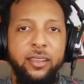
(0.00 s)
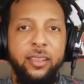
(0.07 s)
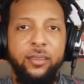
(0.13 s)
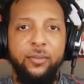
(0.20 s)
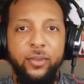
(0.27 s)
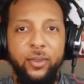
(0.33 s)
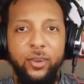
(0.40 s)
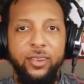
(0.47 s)

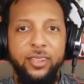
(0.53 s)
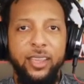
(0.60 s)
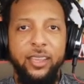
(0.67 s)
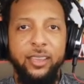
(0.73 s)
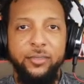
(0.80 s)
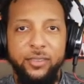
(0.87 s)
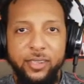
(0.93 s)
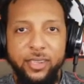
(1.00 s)
if you're in the
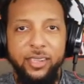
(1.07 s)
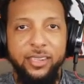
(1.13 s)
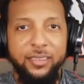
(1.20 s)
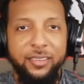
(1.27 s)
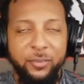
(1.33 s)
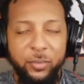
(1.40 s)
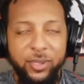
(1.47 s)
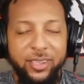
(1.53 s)
AFC
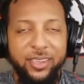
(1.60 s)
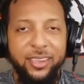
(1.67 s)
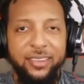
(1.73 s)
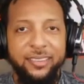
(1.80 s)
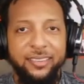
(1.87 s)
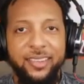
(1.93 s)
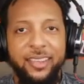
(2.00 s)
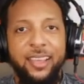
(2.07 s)
East,
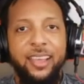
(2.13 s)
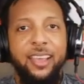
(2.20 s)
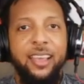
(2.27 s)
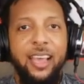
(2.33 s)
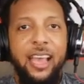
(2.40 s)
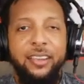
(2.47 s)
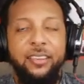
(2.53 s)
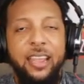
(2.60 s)
because
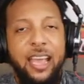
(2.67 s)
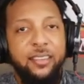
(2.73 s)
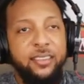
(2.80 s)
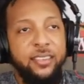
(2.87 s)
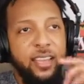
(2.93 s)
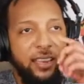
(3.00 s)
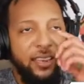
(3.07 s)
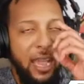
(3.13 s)
I
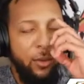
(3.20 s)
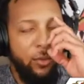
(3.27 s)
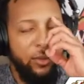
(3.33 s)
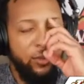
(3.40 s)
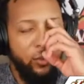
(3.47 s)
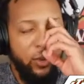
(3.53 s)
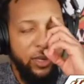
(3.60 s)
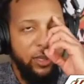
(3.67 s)
said that
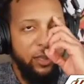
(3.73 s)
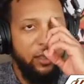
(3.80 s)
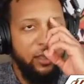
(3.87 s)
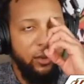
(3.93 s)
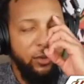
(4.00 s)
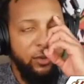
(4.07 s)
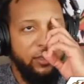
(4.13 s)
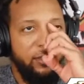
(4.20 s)
was one of
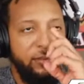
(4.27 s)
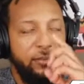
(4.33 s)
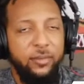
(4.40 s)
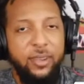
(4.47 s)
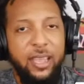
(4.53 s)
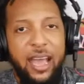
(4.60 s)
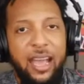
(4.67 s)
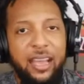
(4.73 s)
those guys